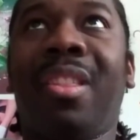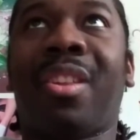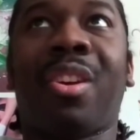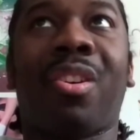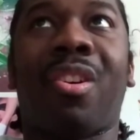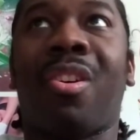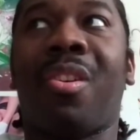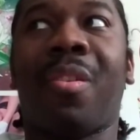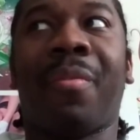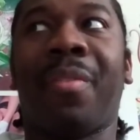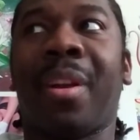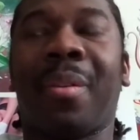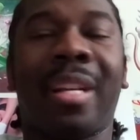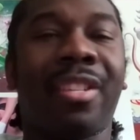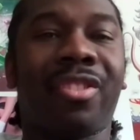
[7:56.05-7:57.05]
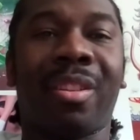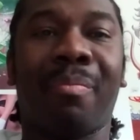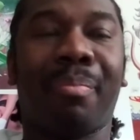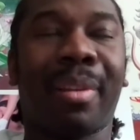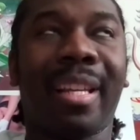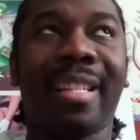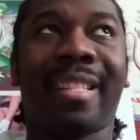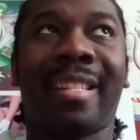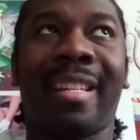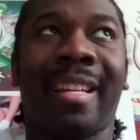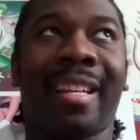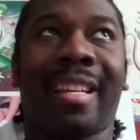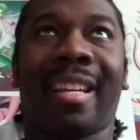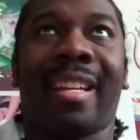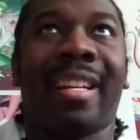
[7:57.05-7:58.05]
they're all very
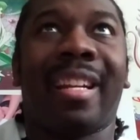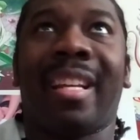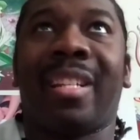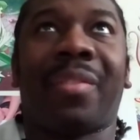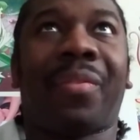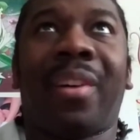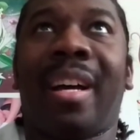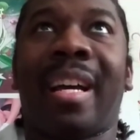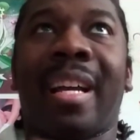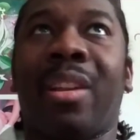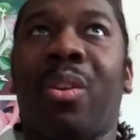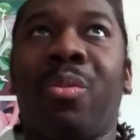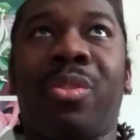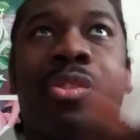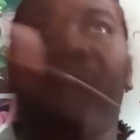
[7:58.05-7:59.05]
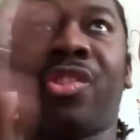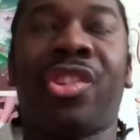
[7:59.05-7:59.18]
simplistic, and it's fine. Those